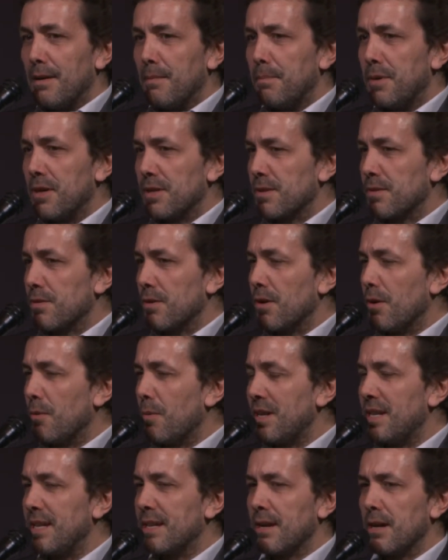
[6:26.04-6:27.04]
But
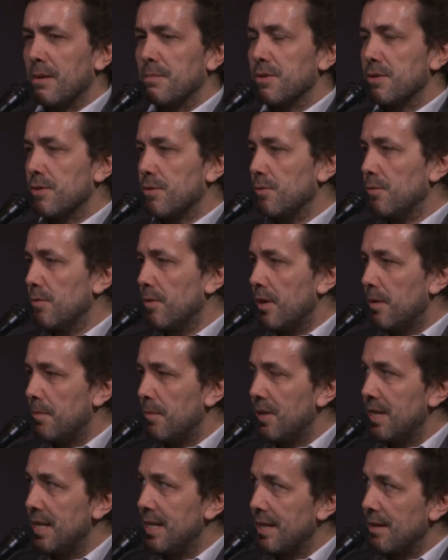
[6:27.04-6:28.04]
when it comes to
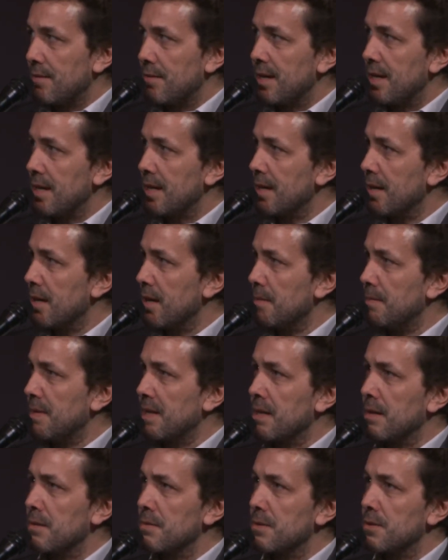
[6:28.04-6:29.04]
monitoring, when
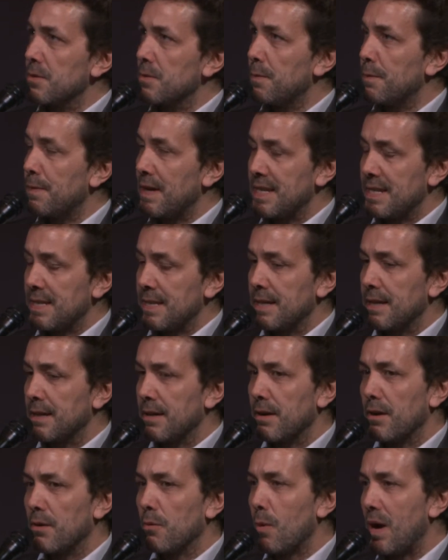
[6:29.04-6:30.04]
it comes to
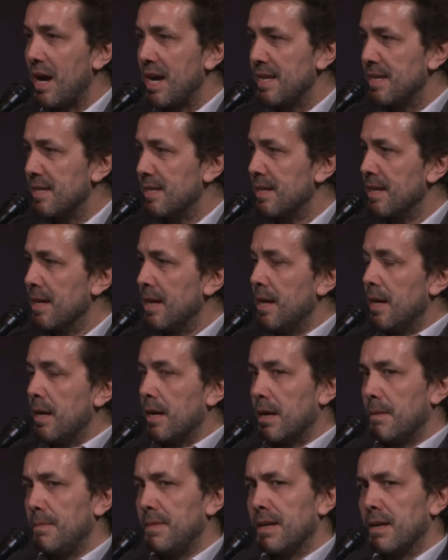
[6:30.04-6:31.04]
fighting waste,
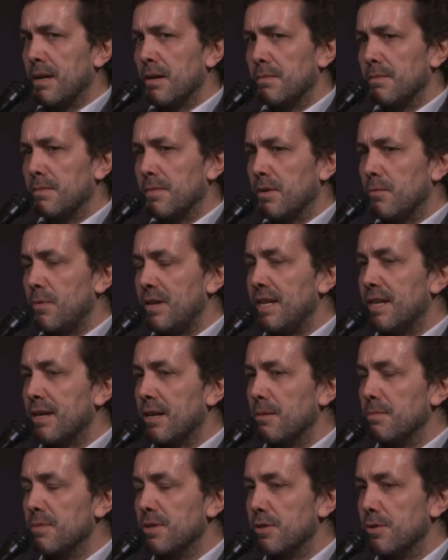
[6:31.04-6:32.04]
when it
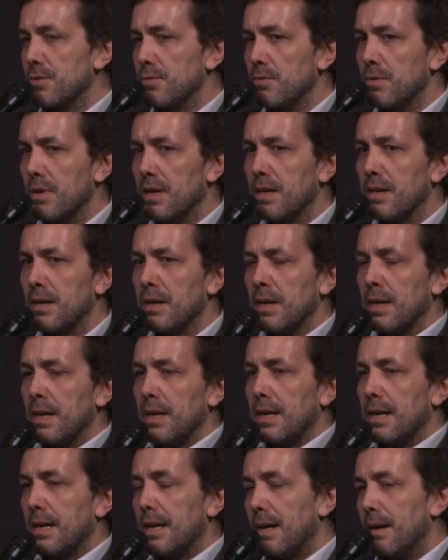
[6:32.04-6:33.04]
comes to
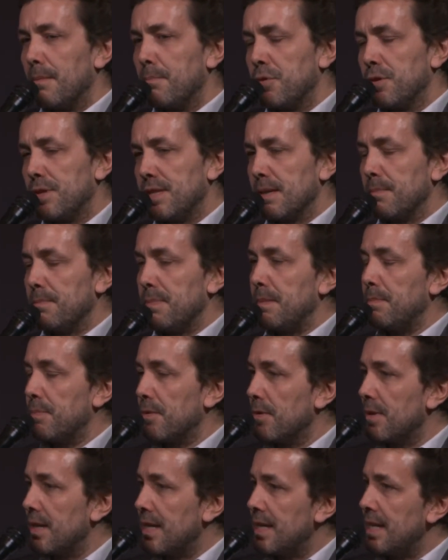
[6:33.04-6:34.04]
putting
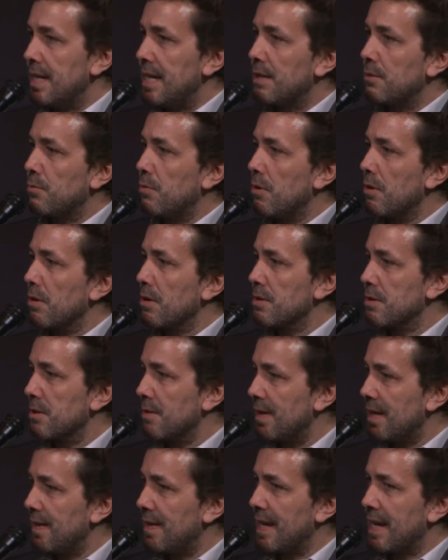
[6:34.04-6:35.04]
people in networks so
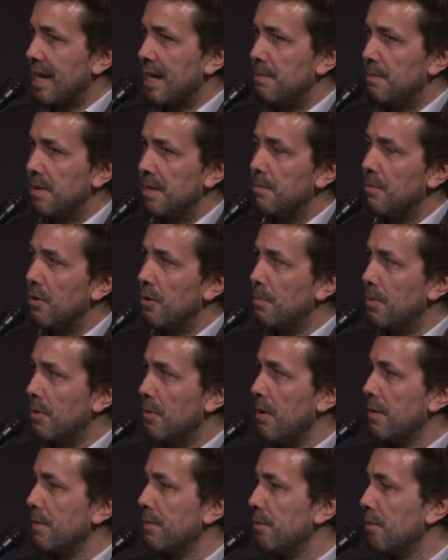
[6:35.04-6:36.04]
that they can be more
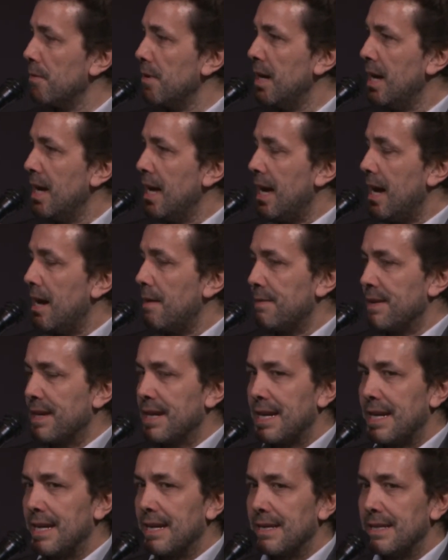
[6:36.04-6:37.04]
powerful, I
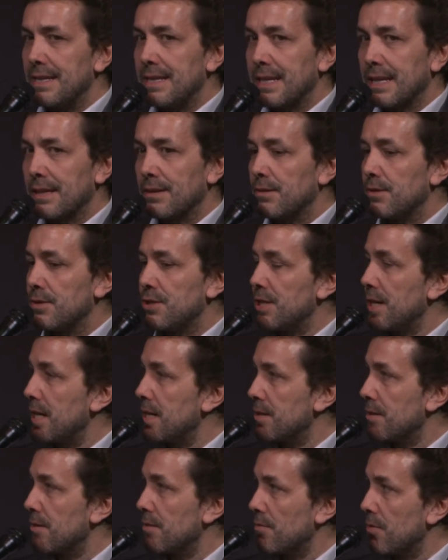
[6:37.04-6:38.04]
think clearly technology
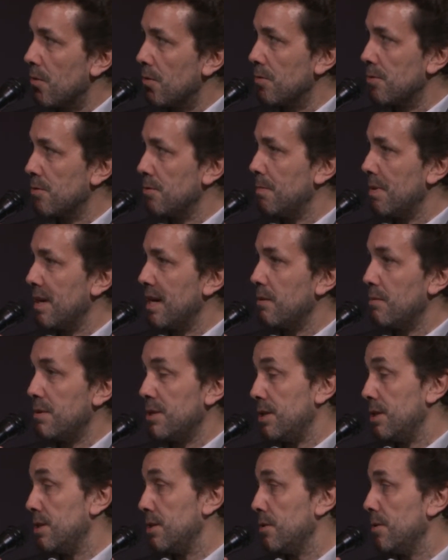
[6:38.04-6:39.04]
has a role to play
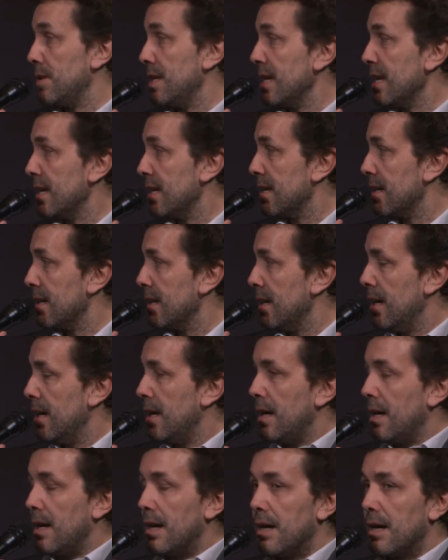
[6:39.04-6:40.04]
which is unique.
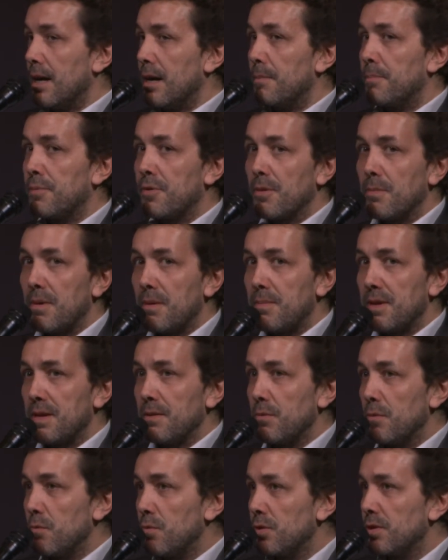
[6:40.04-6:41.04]
Probably
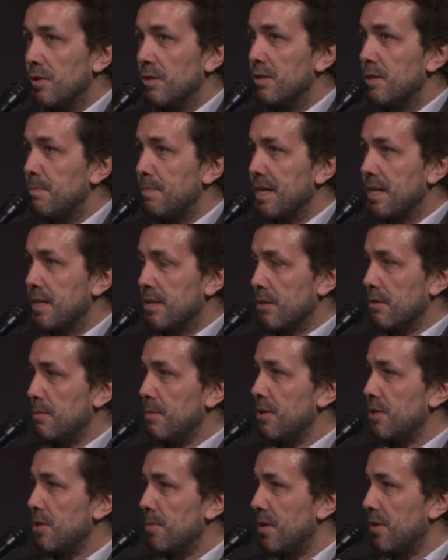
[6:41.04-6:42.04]
we wouldn't speak so
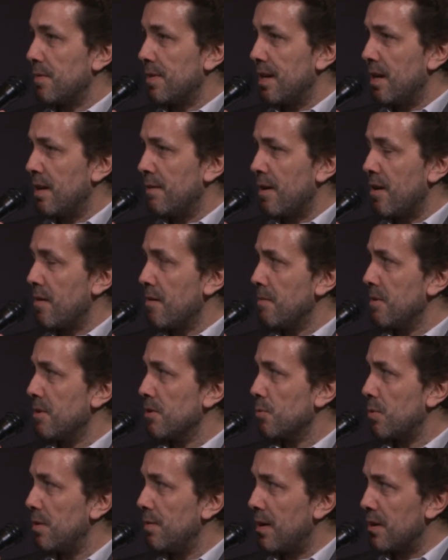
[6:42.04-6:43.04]
much about the
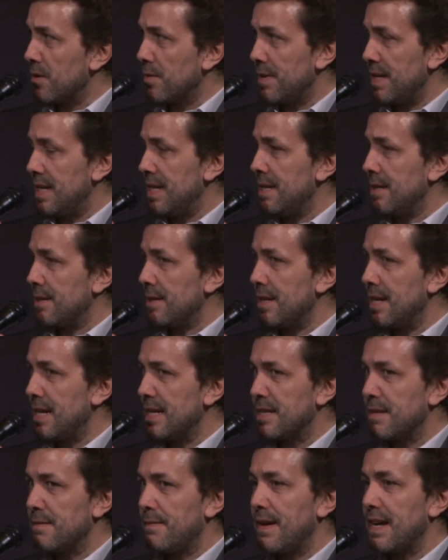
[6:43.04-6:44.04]
environment without the
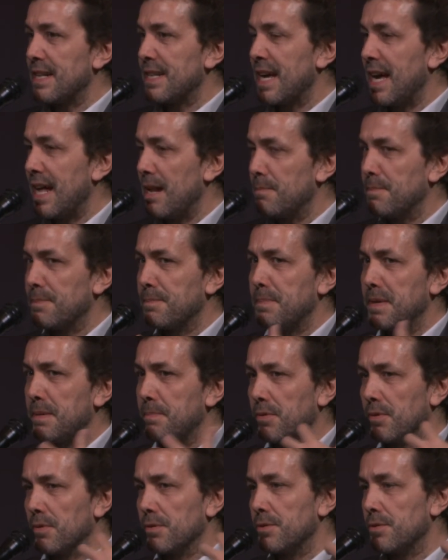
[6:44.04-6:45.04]
internet that help
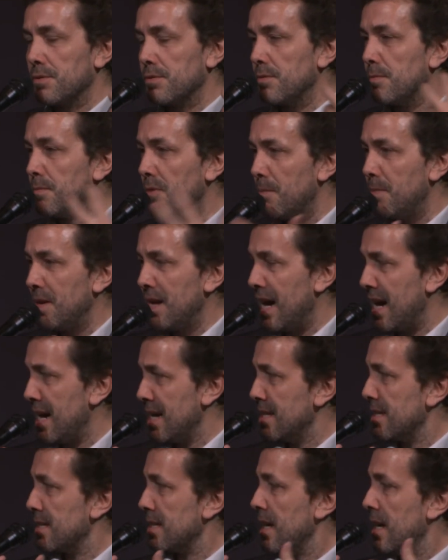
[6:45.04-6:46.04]
people to
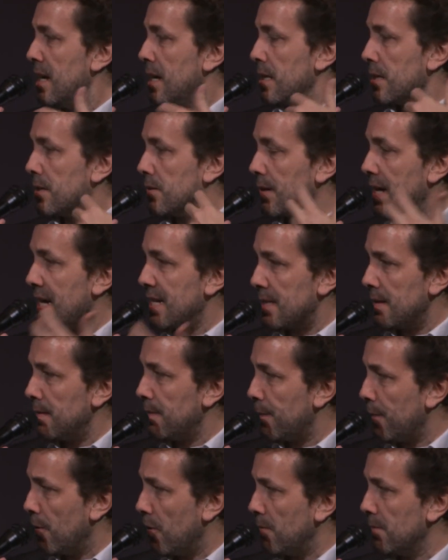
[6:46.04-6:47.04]
mobilize, to get
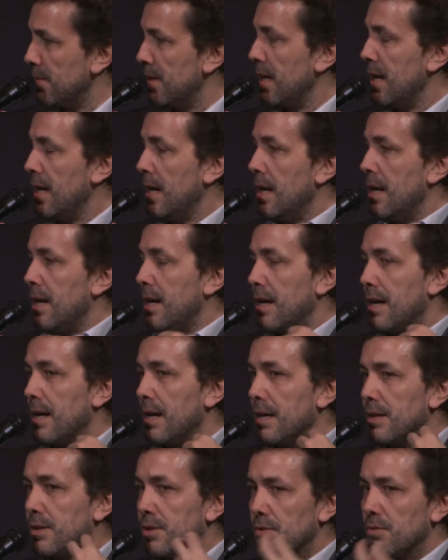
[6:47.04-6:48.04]
informed,
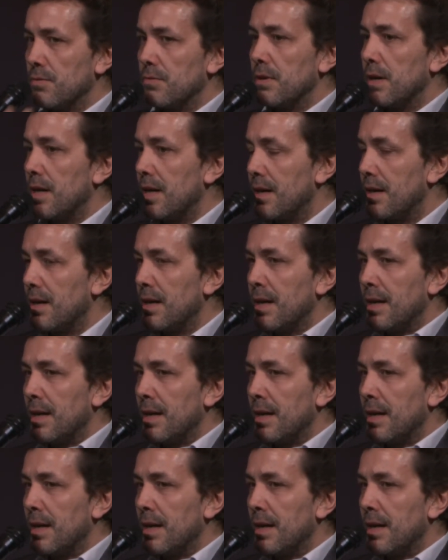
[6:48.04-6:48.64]
to